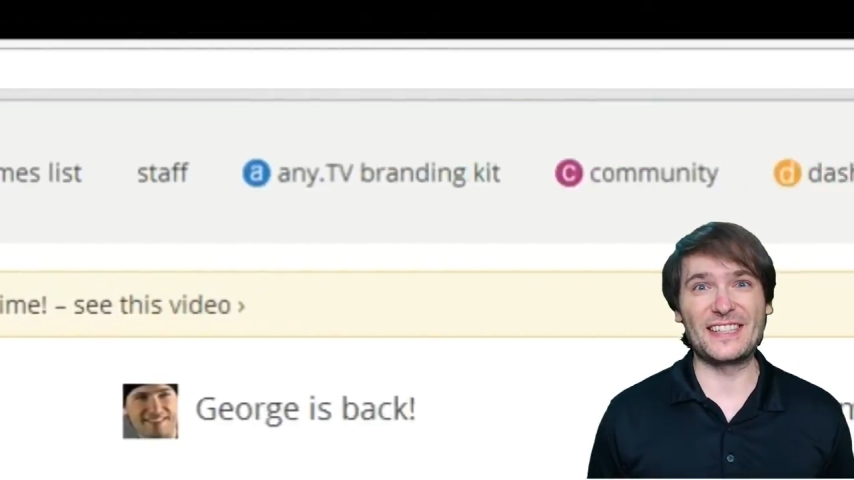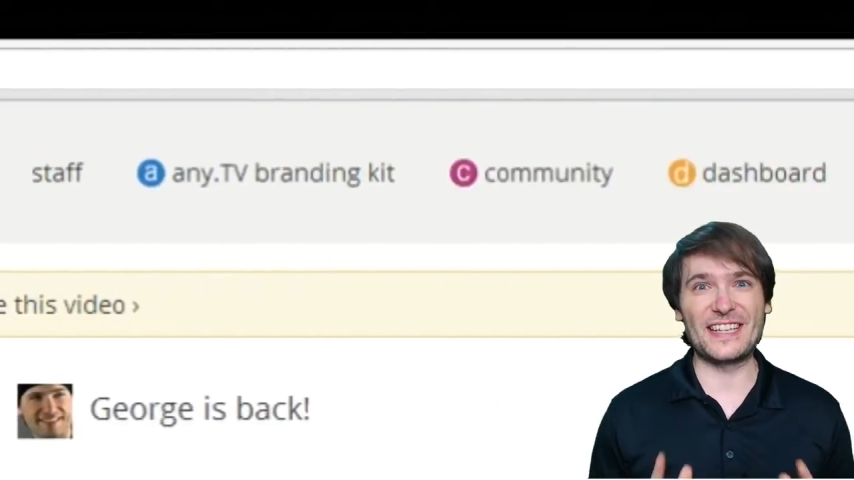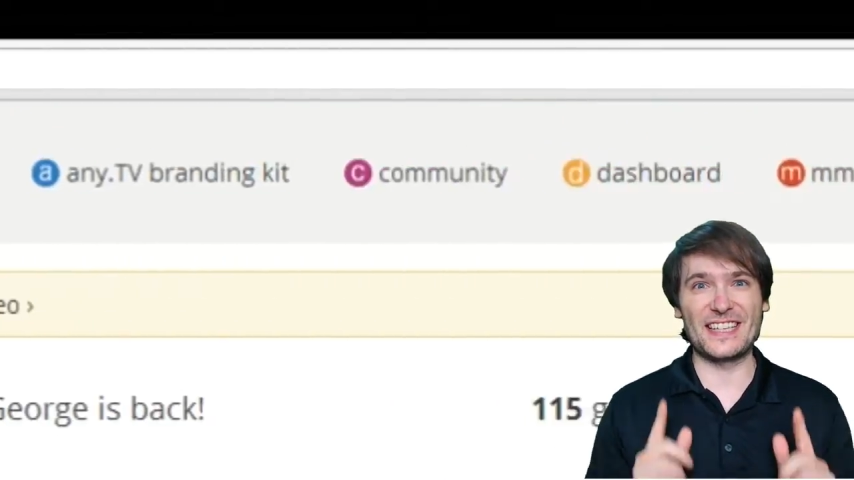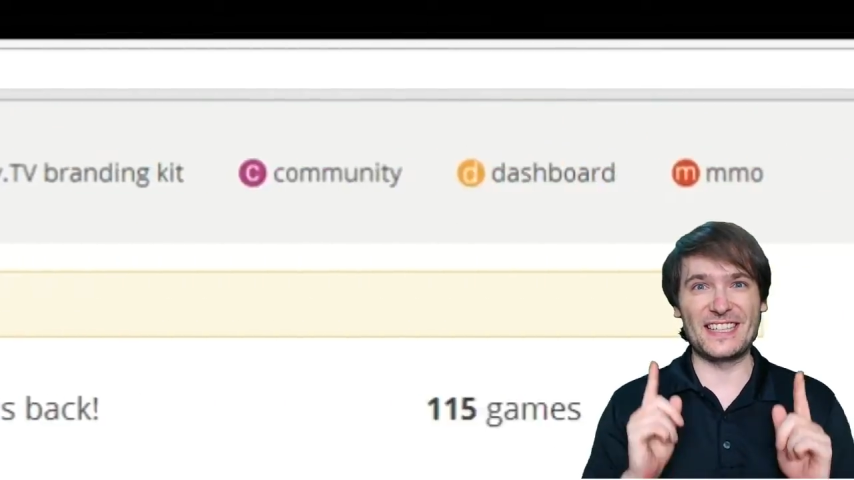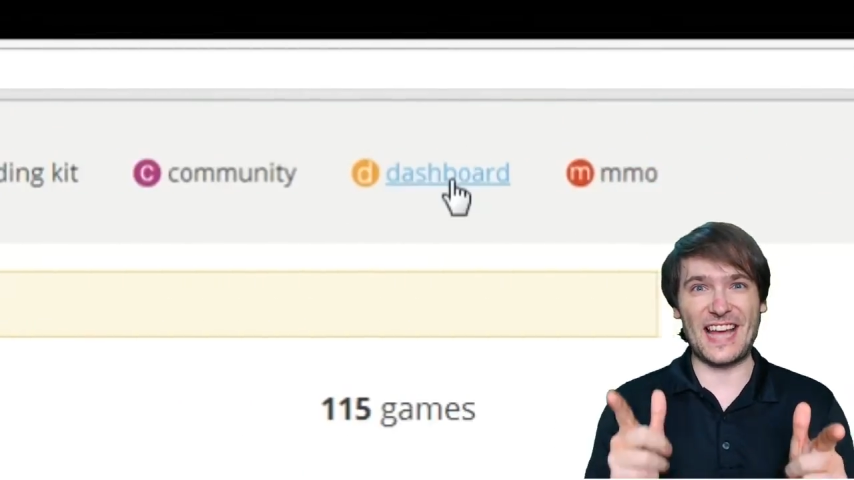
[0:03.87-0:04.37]

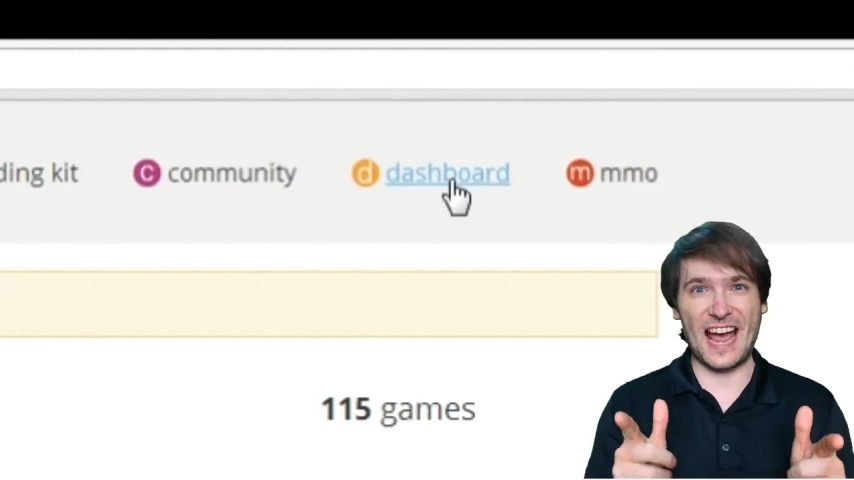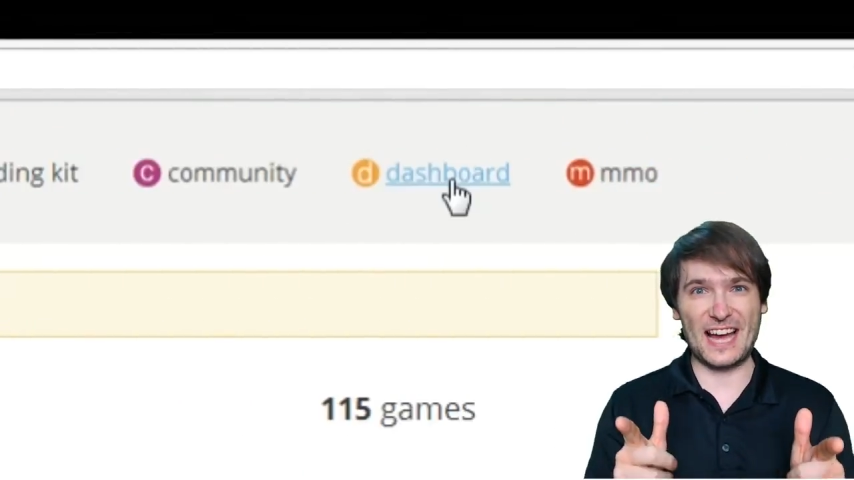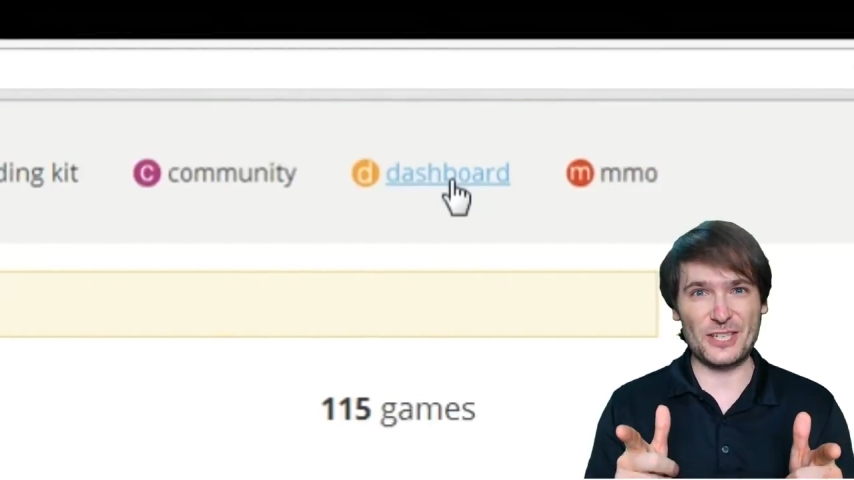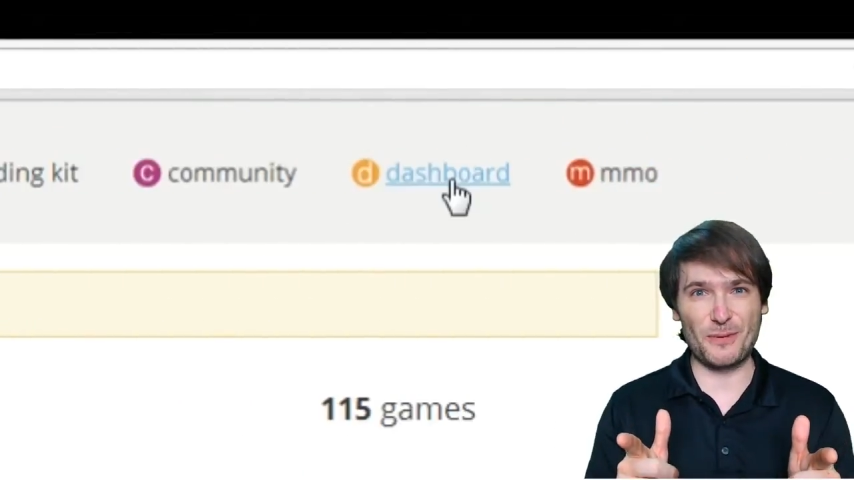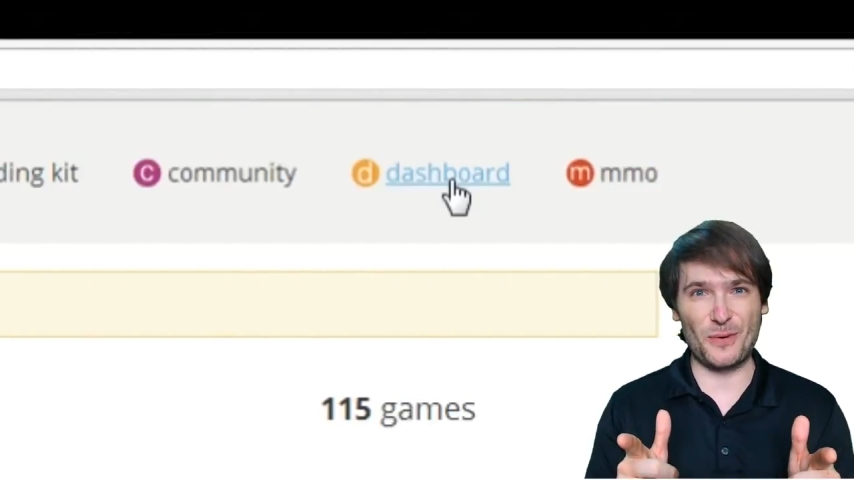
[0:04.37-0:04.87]
click
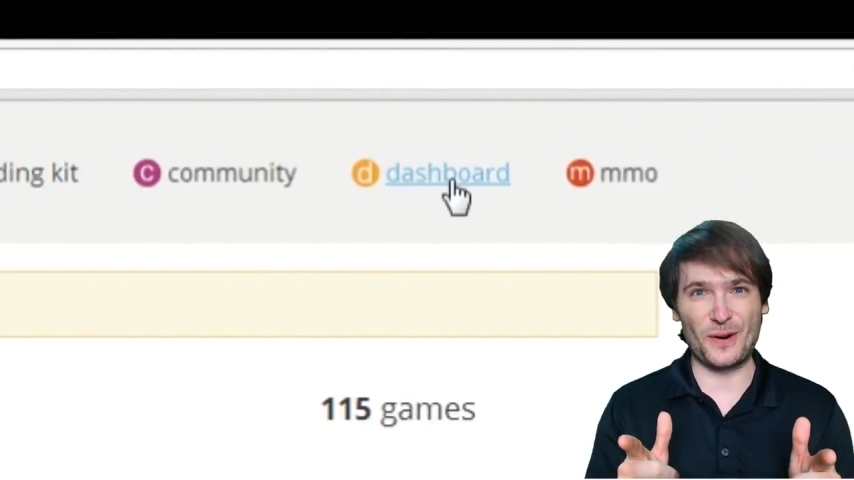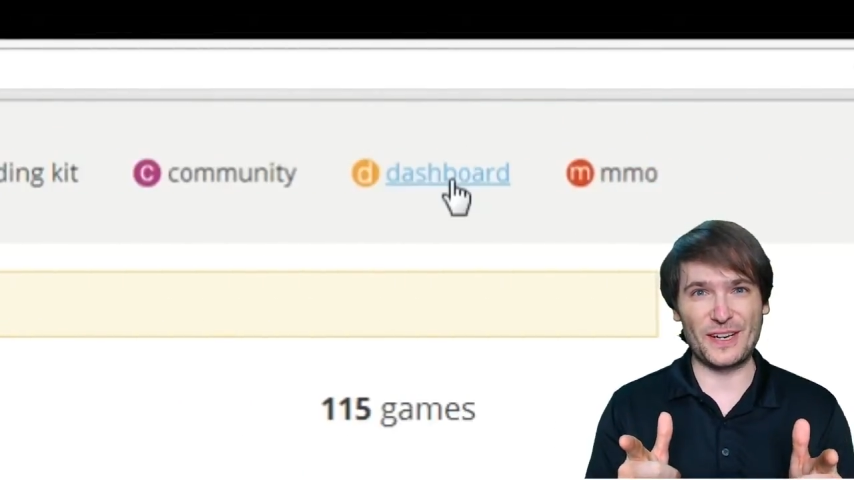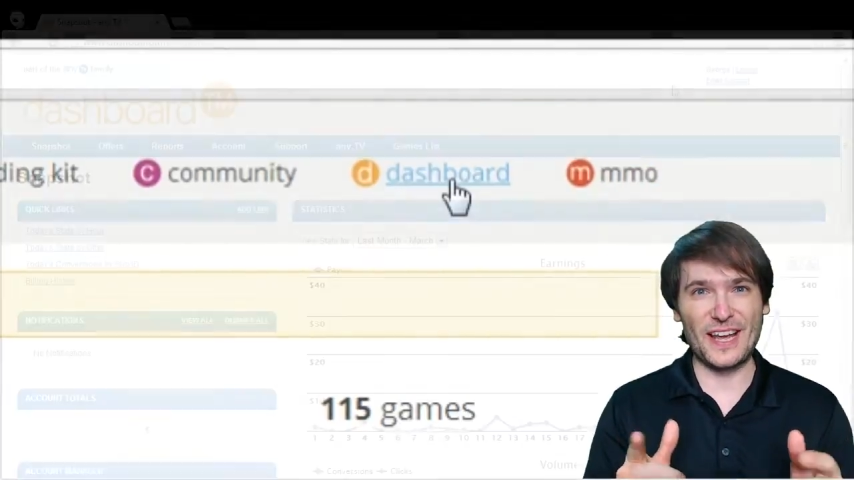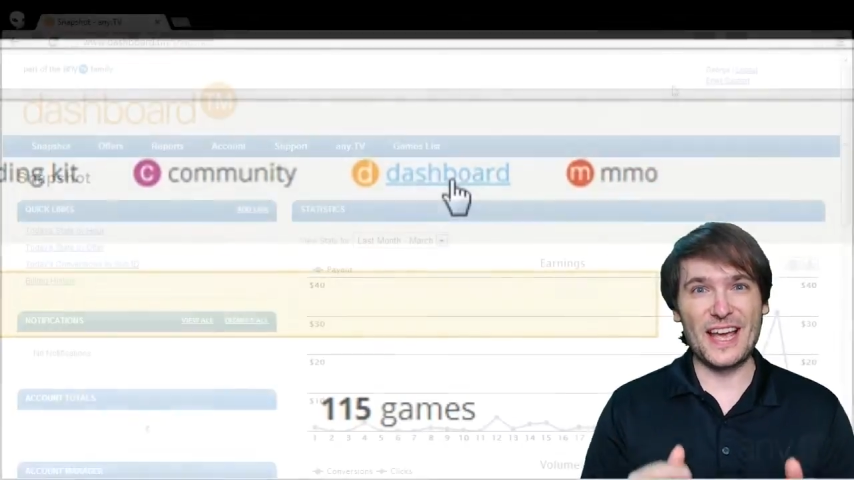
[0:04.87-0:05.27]
Dashboard.